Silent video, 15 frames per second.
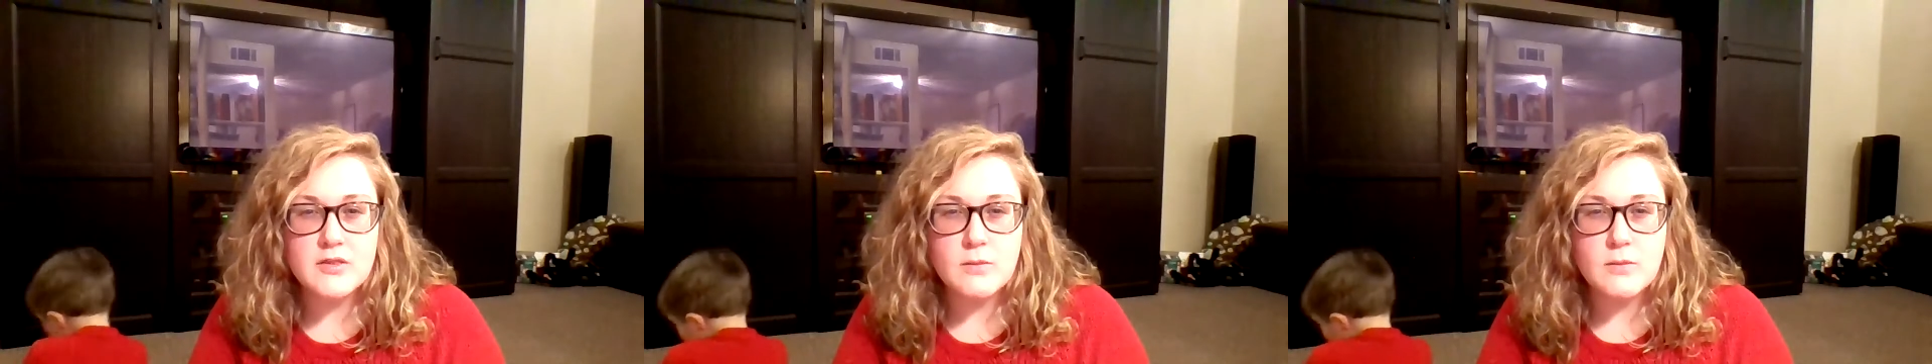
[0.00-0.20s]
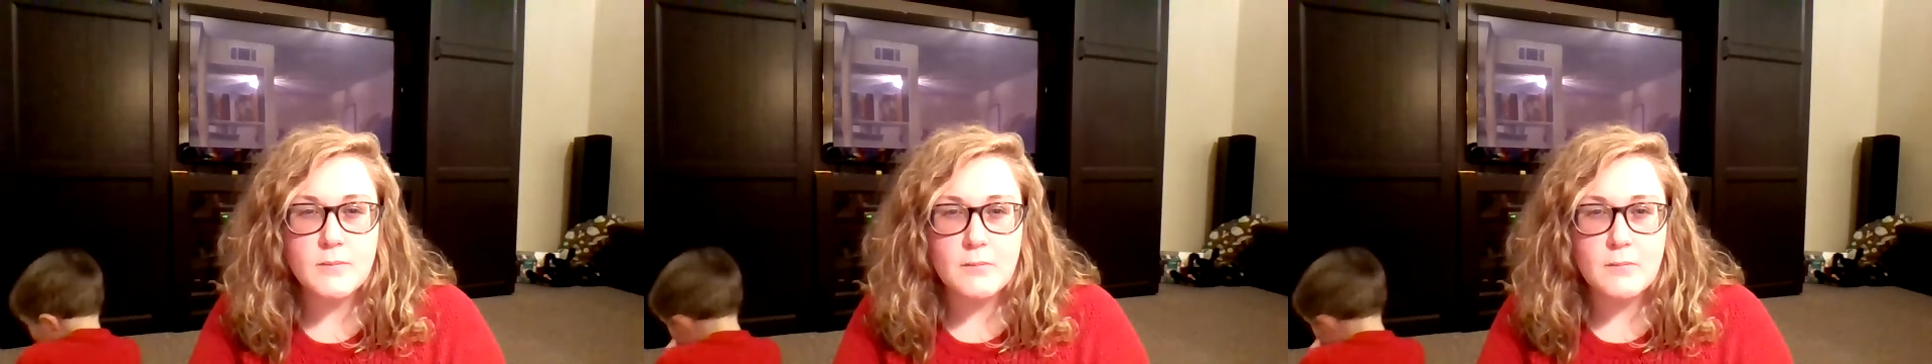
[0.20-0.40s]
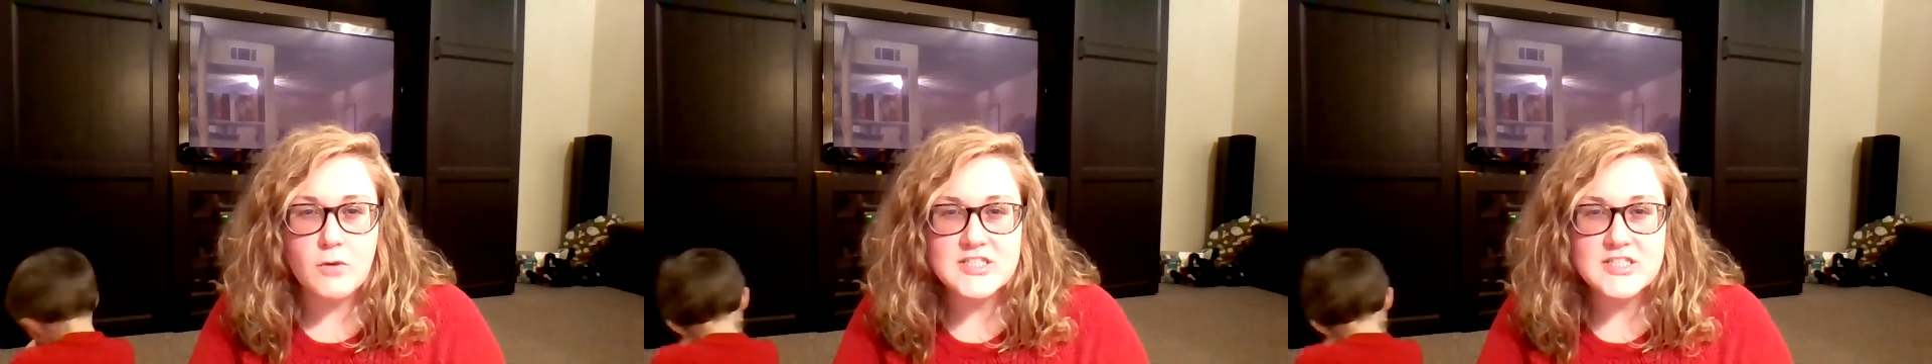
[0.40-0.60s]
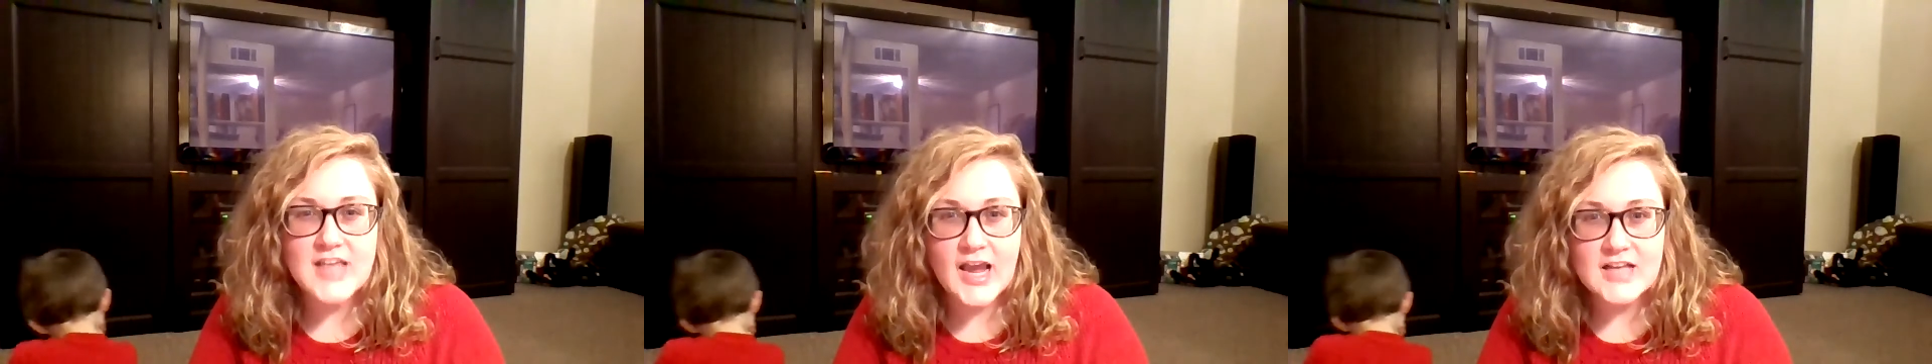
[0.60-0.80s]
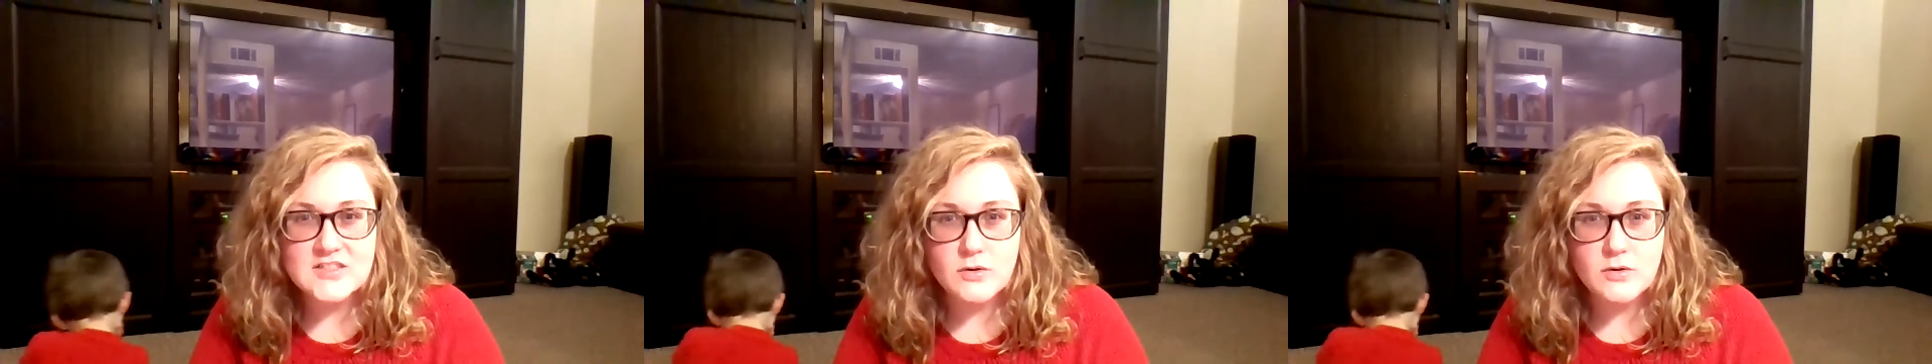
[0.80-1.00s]
a little bit more
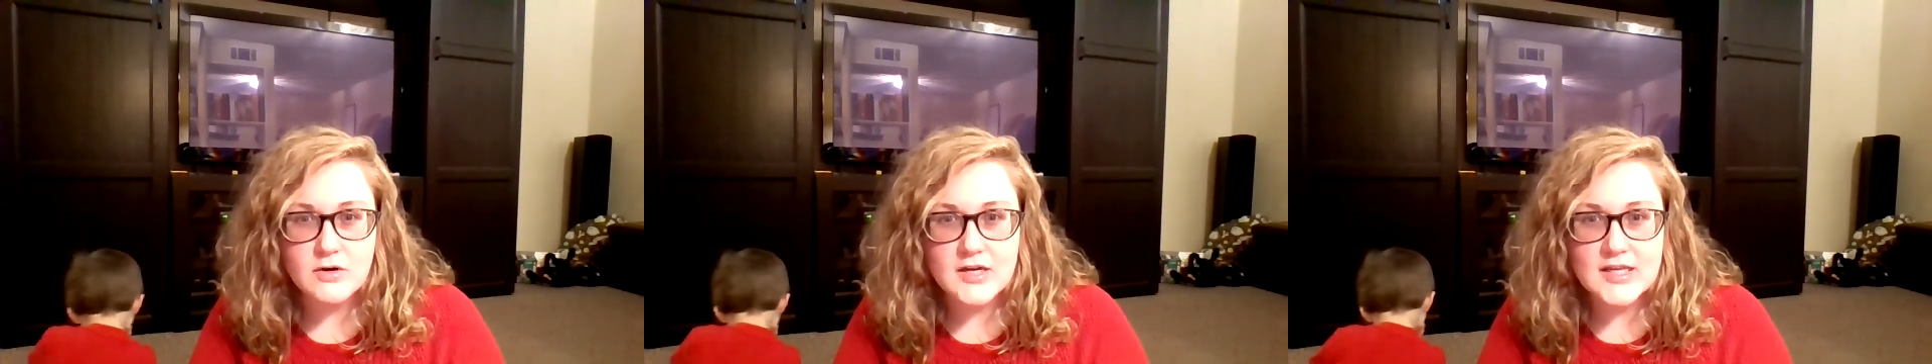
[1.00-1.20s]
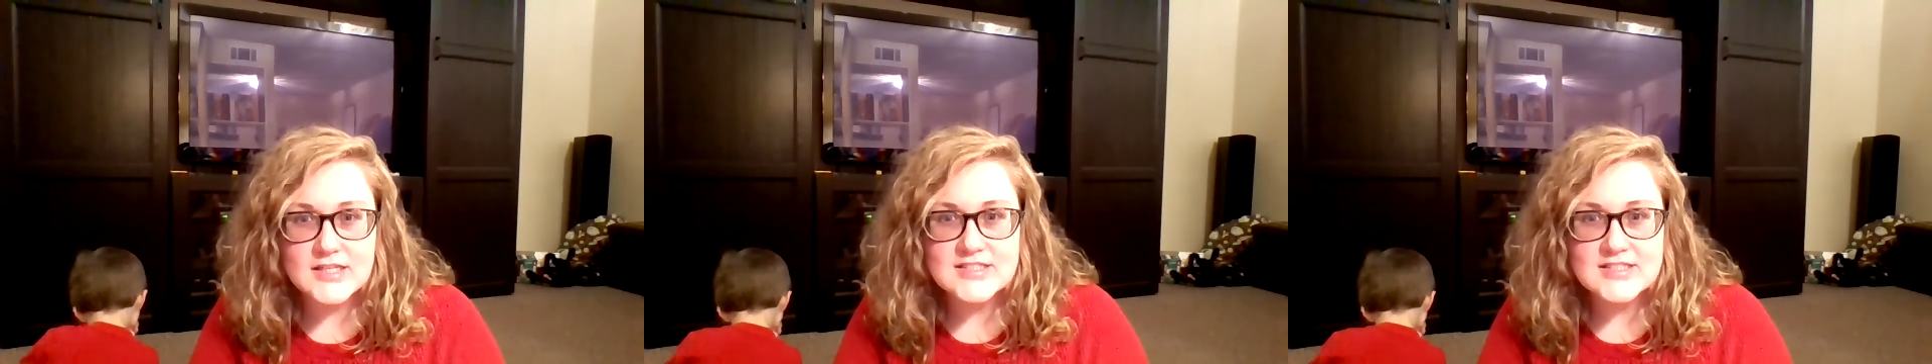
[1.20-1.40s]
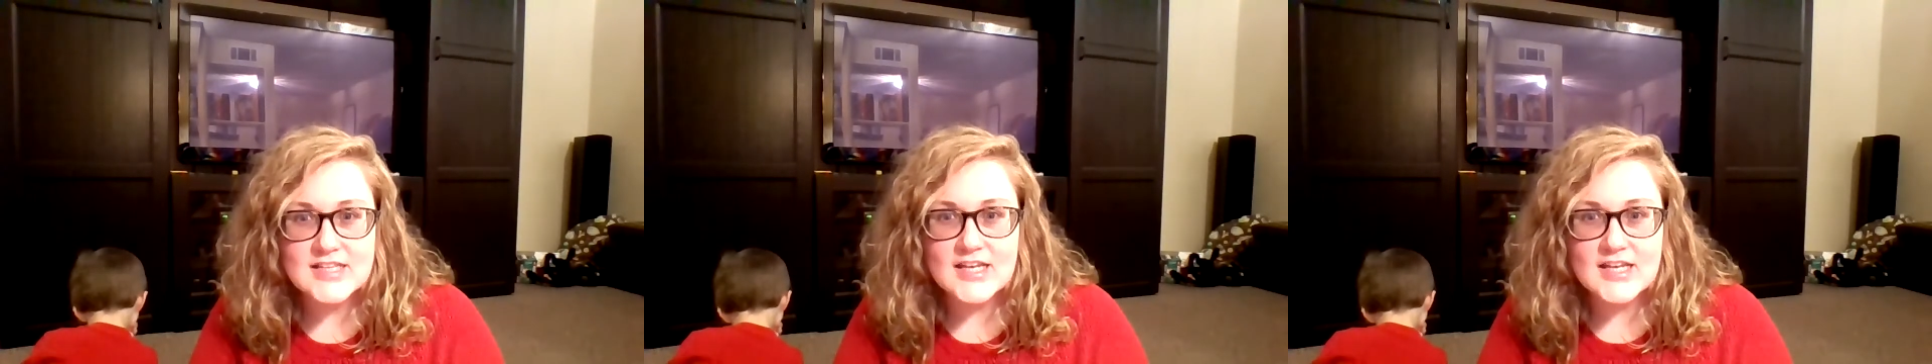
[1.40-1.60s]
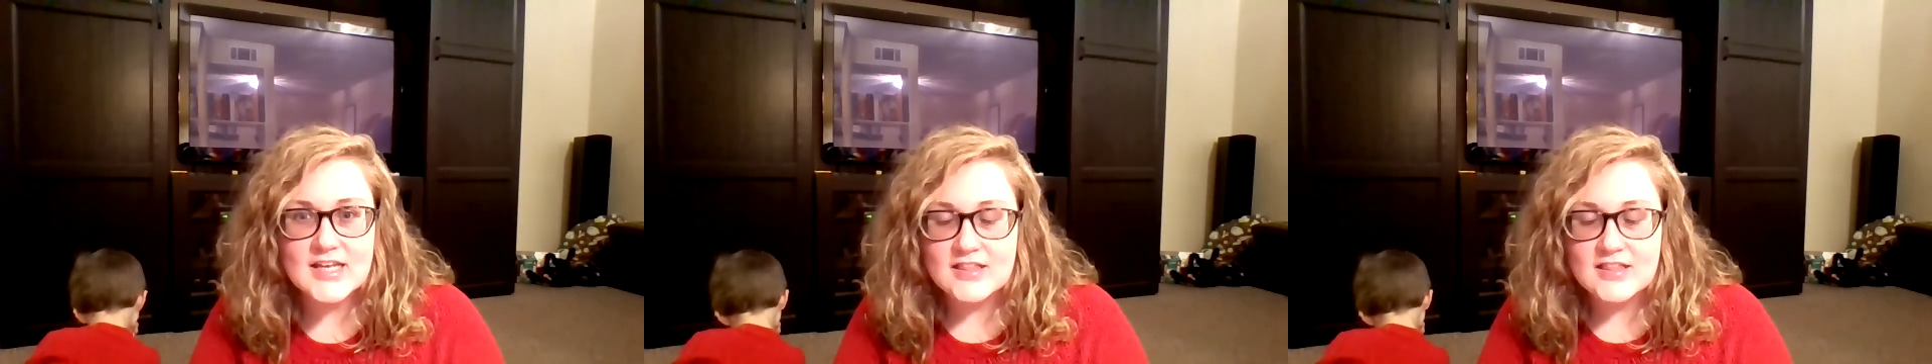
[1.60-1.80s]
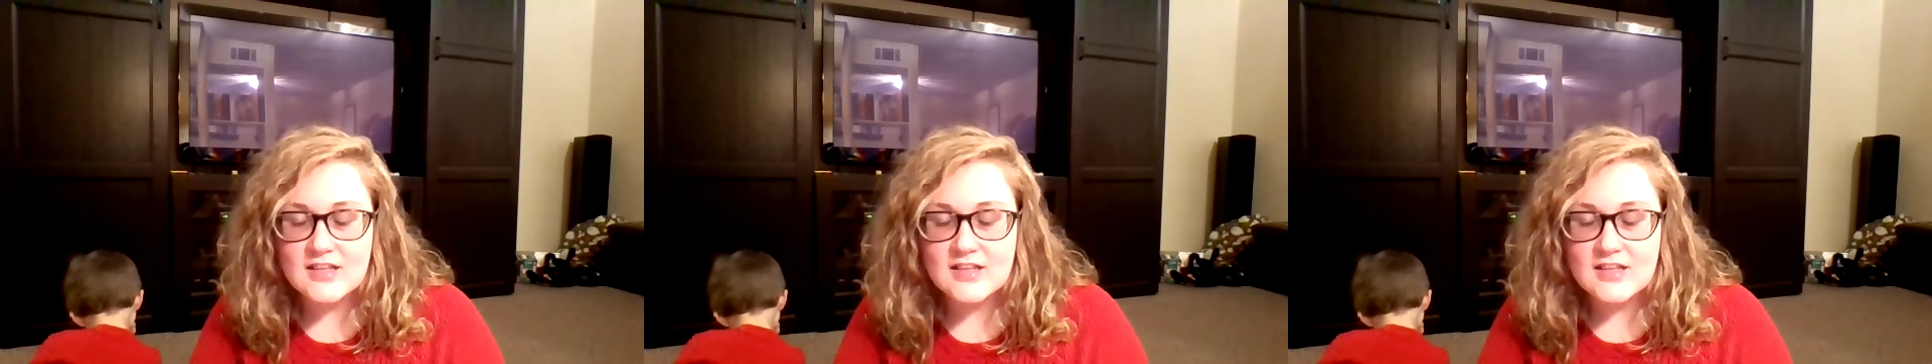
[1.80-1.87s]
task oriented.